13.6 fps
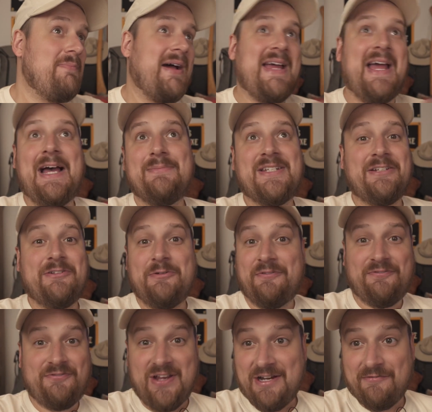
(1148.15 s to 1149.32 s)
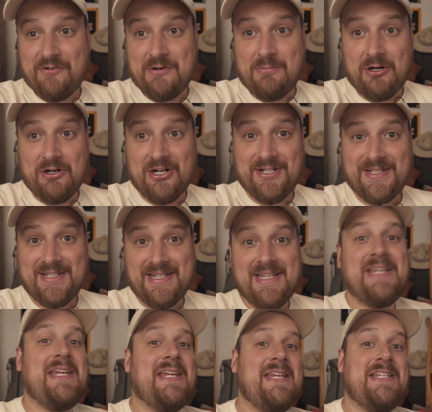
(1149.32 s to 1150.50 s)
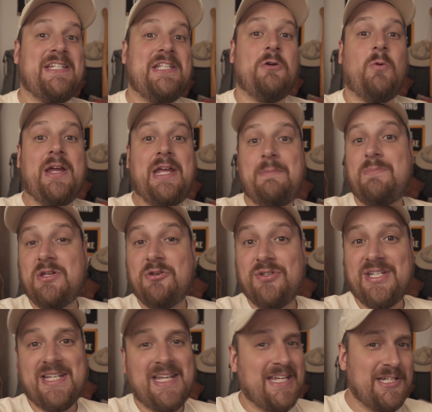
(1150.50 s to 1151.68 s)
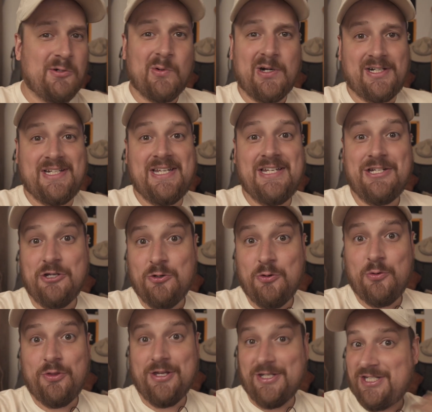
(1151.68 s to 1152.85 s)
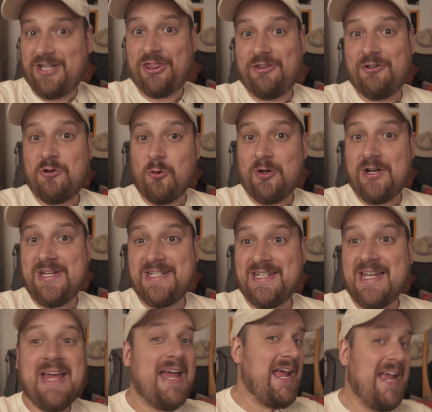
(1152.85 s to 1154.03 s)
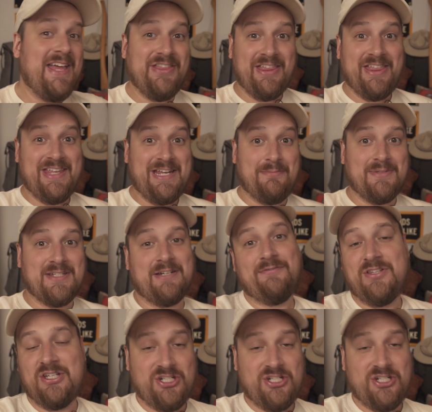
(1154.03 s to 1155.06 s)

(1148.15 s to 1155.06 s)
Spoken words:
my absolute favorite part is the way music is worked into the stories and the themes of the